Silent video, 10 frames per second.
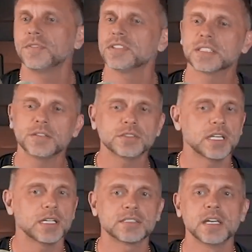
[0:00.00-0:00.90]
two different skill
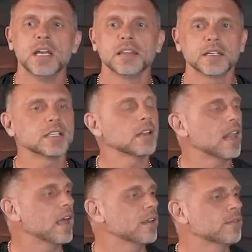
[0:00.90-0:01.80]
sets. There's
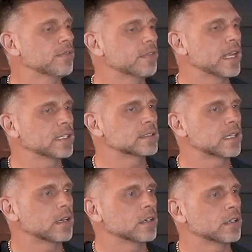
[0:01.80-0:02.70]
a lot of
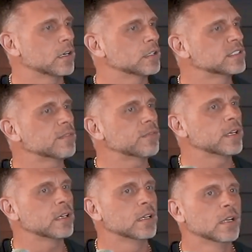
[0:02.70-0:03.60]
things that are
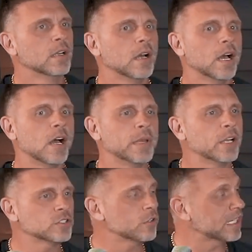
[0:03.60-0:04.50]
different.
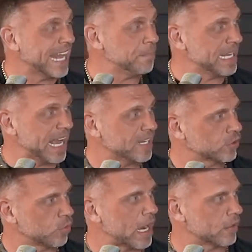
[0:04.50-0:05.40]
And also the
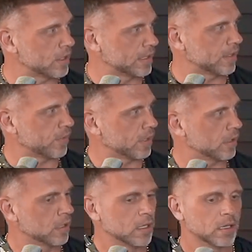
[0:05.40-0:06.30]
KPIs are wildly
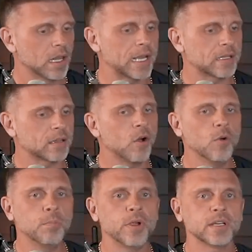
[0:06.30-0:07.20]
different. Like
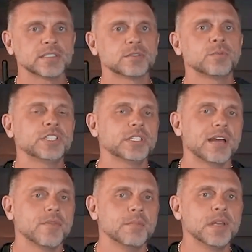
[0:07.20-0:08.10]
the whole point is we
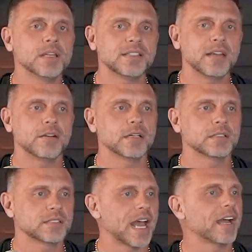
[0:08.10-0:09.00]
should have a
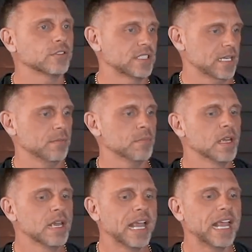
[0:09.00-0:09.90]
military style
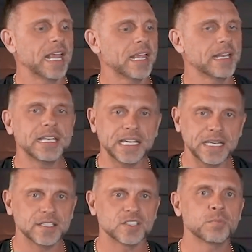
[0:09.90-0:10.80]
team. And
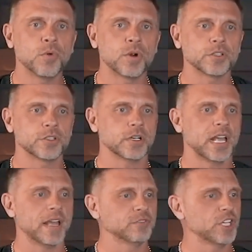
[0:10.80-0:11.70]
in any sport,
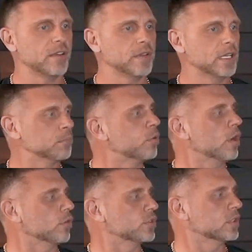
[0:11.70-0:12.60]
you're going to have JV and
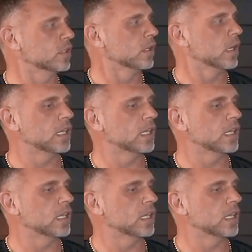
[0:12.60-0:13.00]
pros.